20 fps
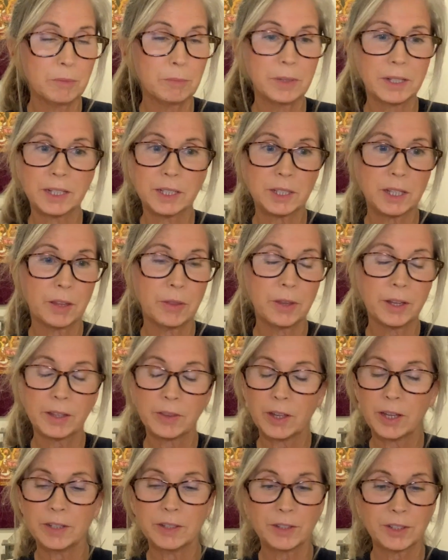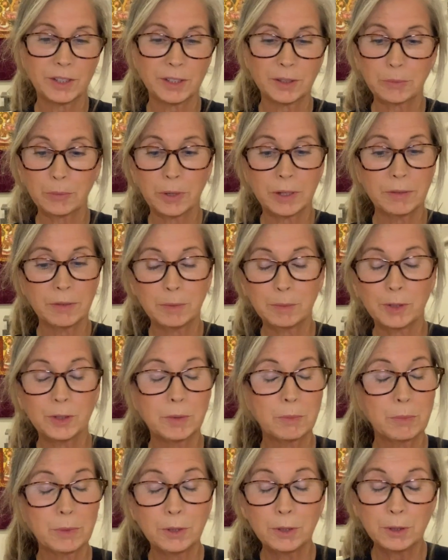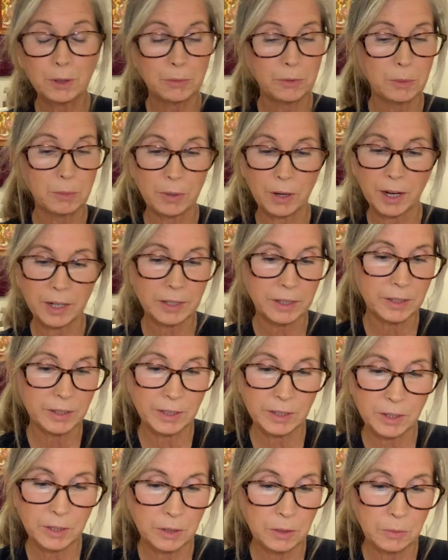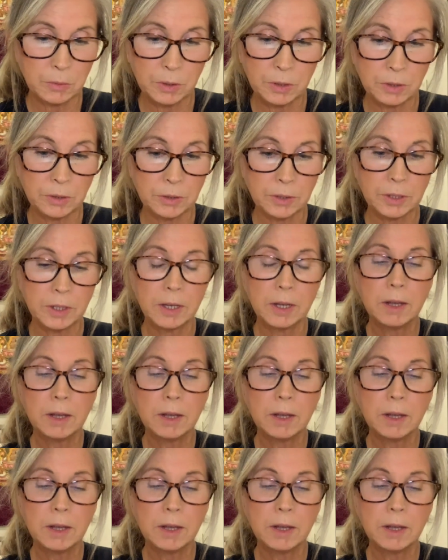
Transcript: because I think that is just one of the most beautiful practices in the world.